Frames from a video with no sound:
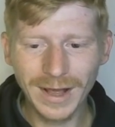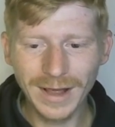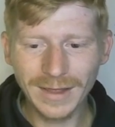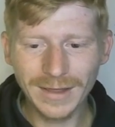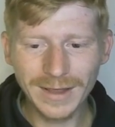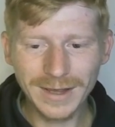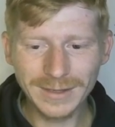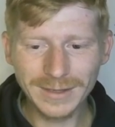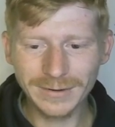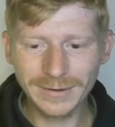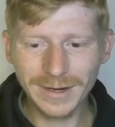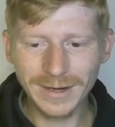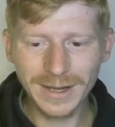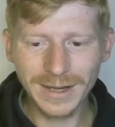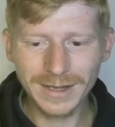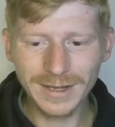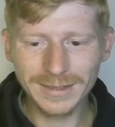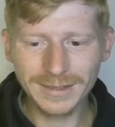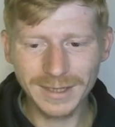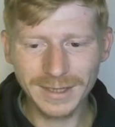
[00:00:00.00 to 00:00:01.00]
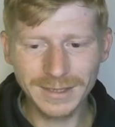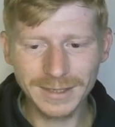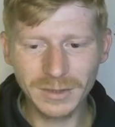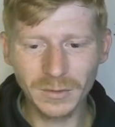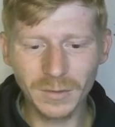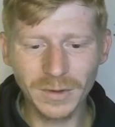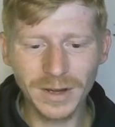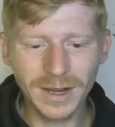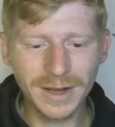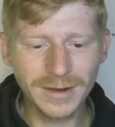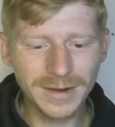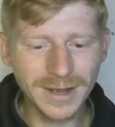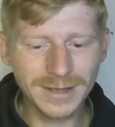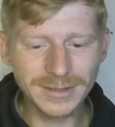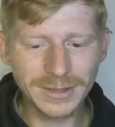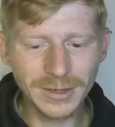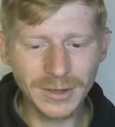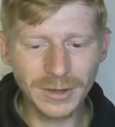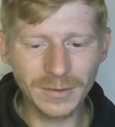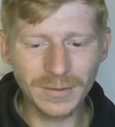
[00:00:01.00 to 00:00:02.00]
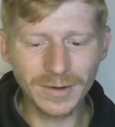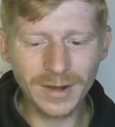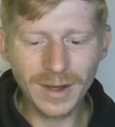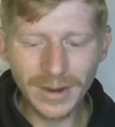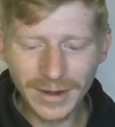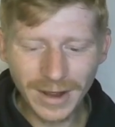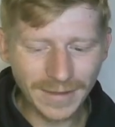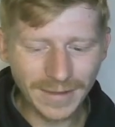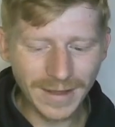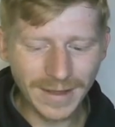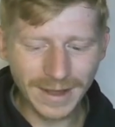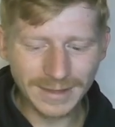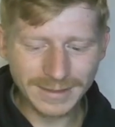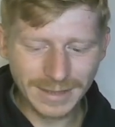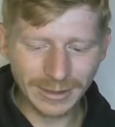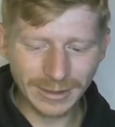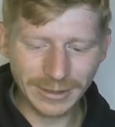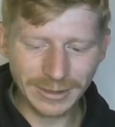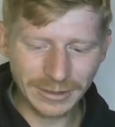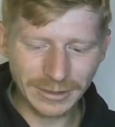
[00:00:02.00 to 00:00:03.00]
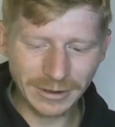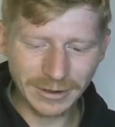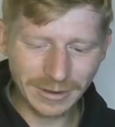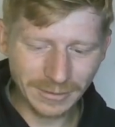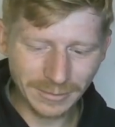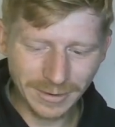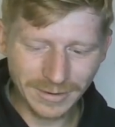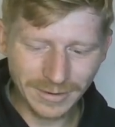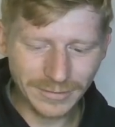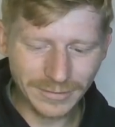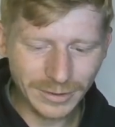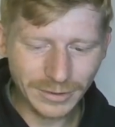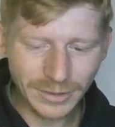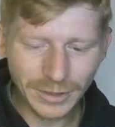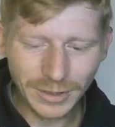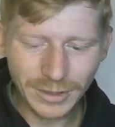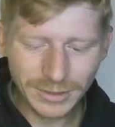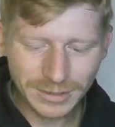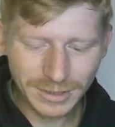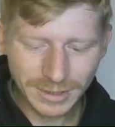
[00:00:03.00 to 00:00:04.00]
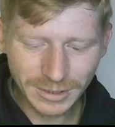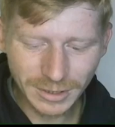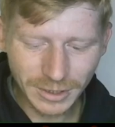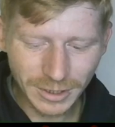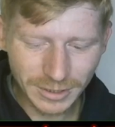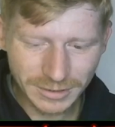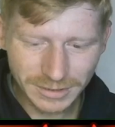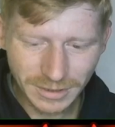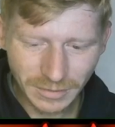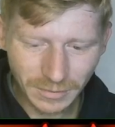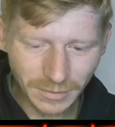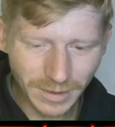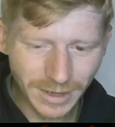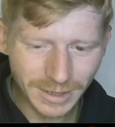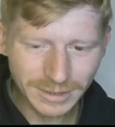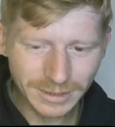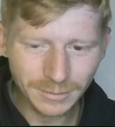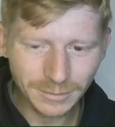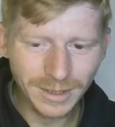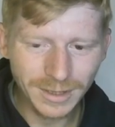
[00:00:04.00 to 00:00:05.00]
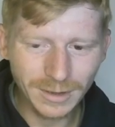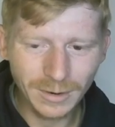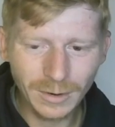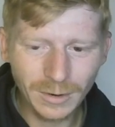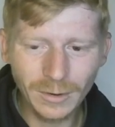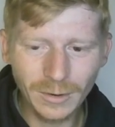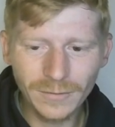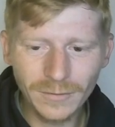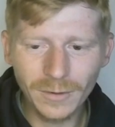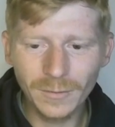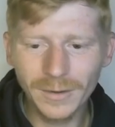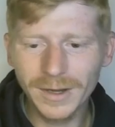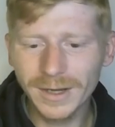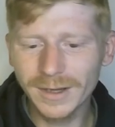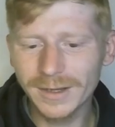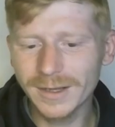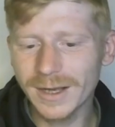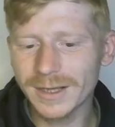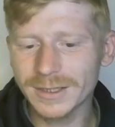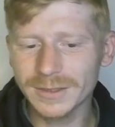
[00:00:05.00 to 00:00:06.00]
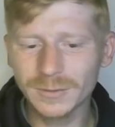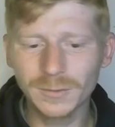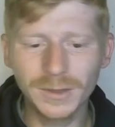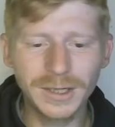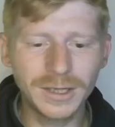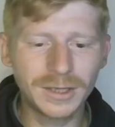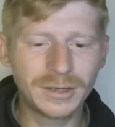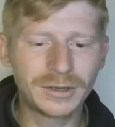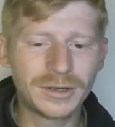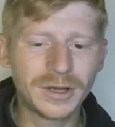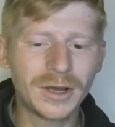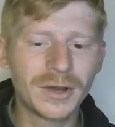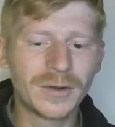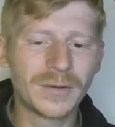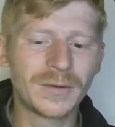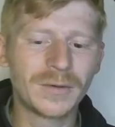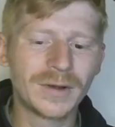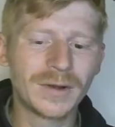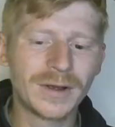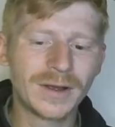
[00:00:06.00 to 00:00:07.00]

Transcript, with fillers: Here it is. Here's the win. There's another one. And that's how you do it with the dirty, dirty witch. We love her. We, yes, we do.